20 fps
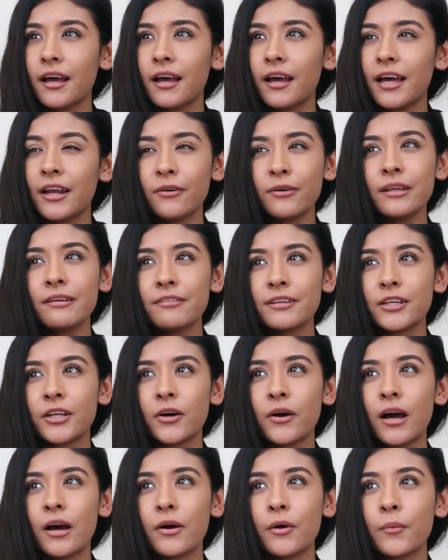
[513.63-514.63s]
I don't even
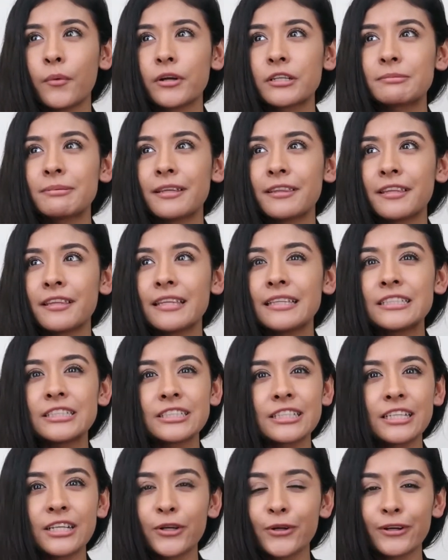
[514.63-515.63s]
know how it works, but I think they just get